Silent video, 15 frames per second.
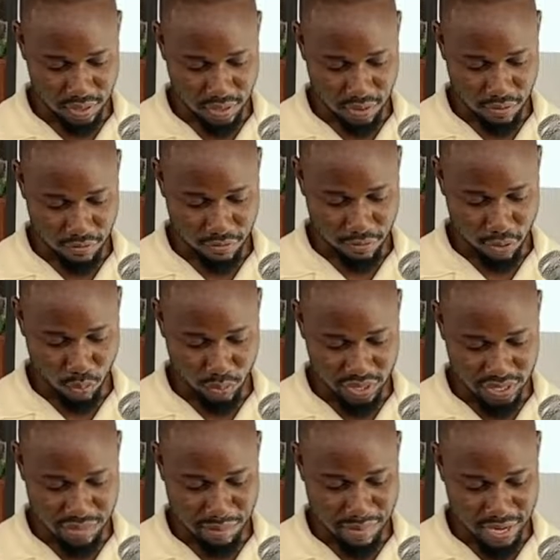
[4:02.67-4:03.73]
For with the
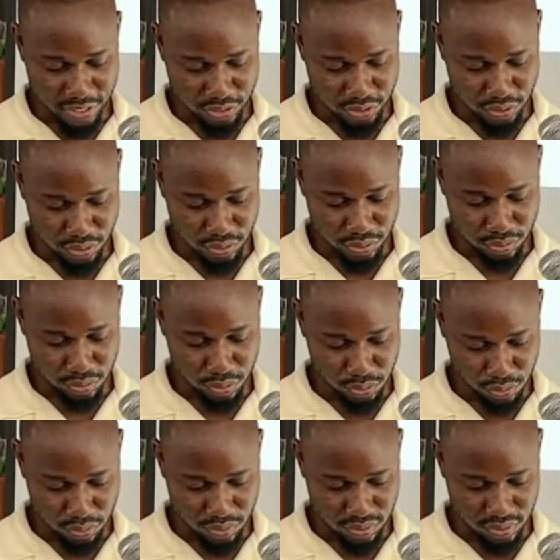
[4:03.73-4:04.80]
measure you
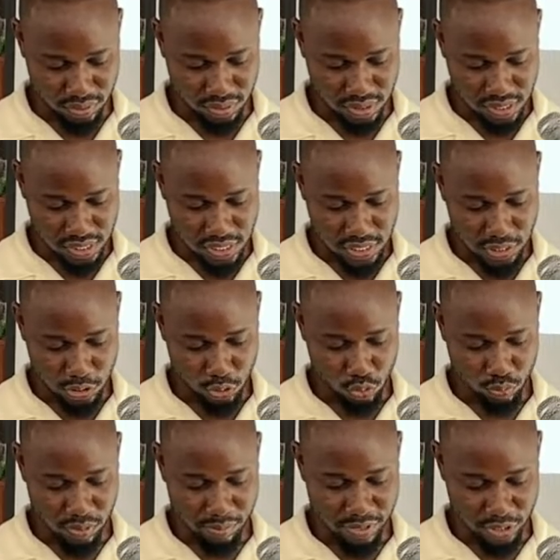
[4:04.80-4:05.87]
use, it will
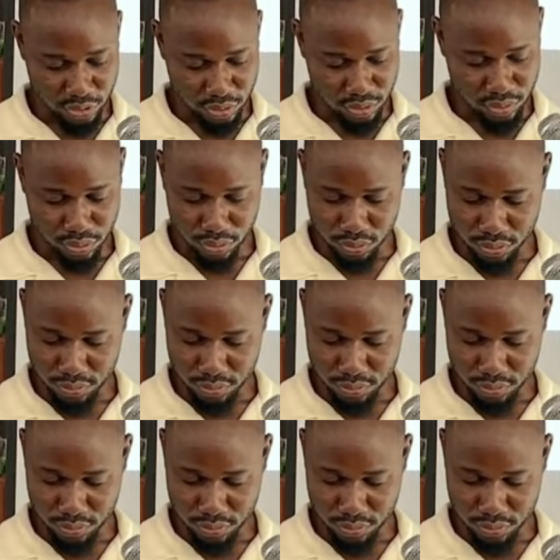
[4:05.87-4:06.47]
be measured to you.